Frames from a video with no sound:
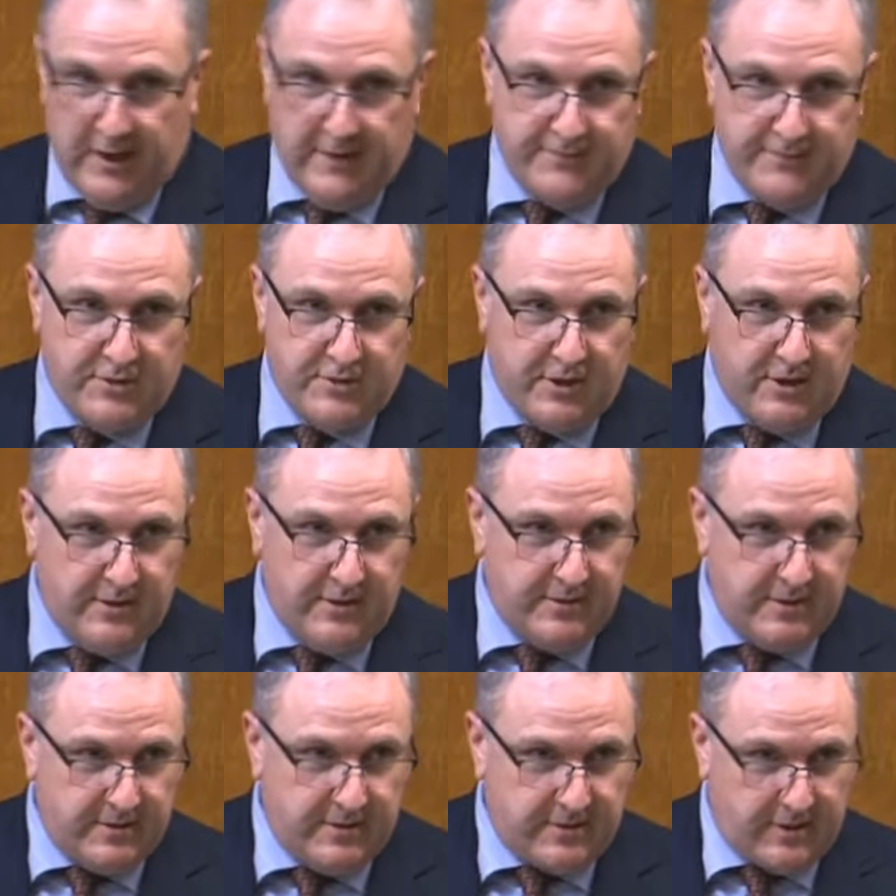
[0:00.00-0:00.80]
have
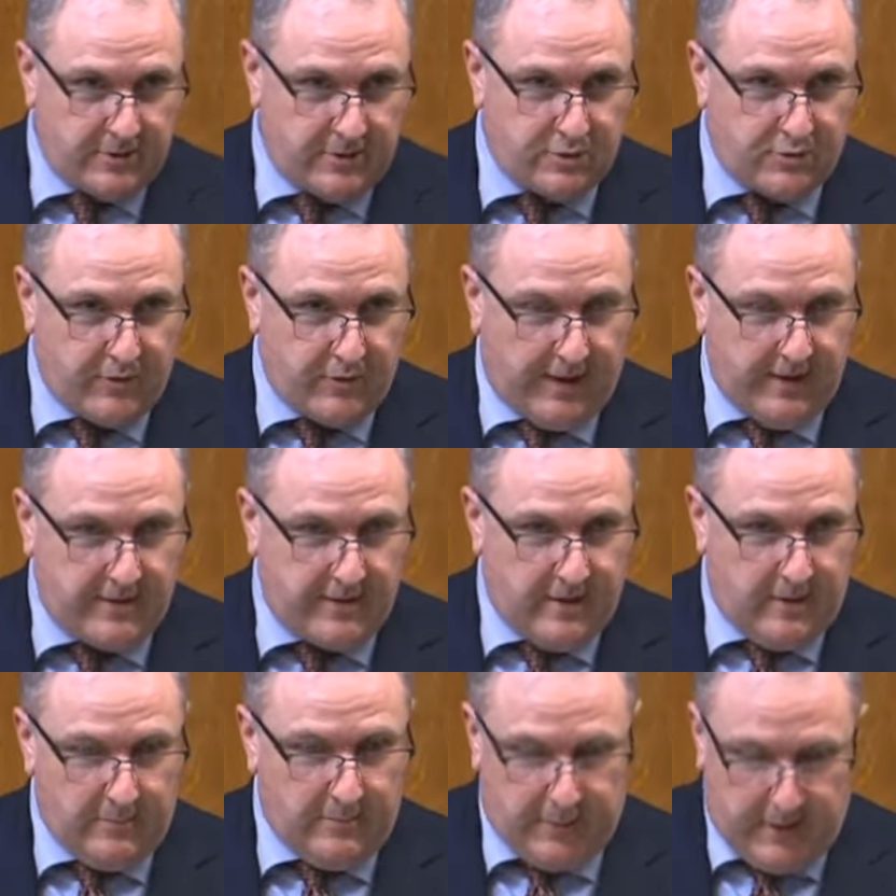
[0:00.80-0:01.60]
turned in such
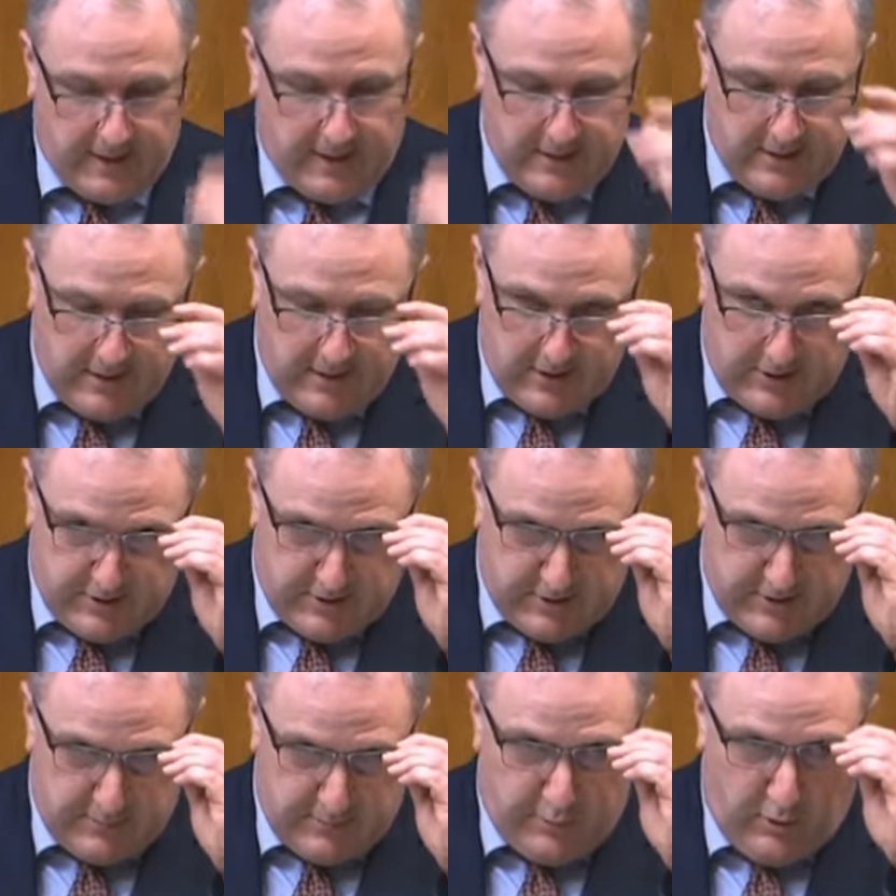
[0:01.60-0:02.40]
great number
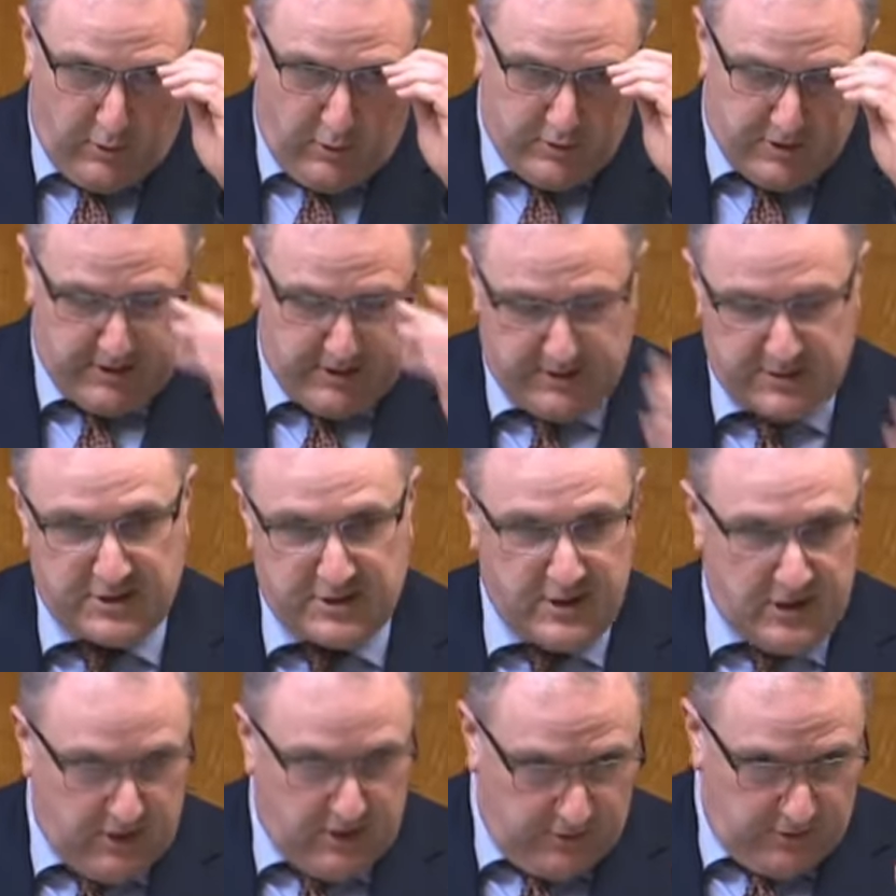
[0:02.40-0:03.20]
to support us,